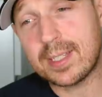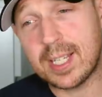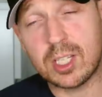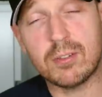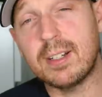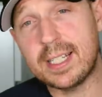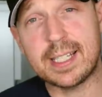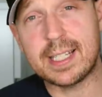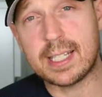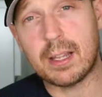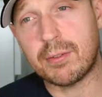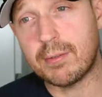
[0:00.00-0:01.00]
tend to release
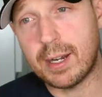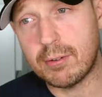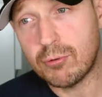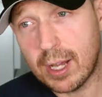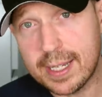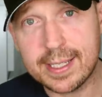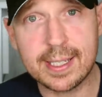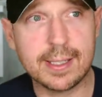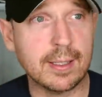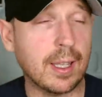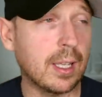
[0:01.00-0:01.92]
this stuff around races and,